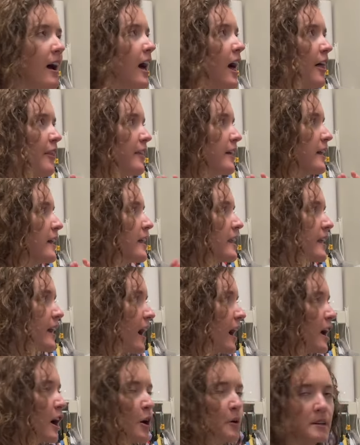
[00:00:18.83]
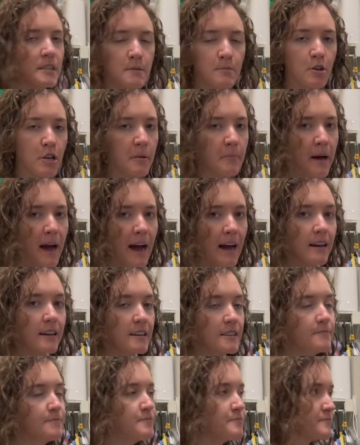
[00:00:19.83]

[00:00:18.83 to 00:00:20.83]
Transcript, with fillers: And then I always put it back.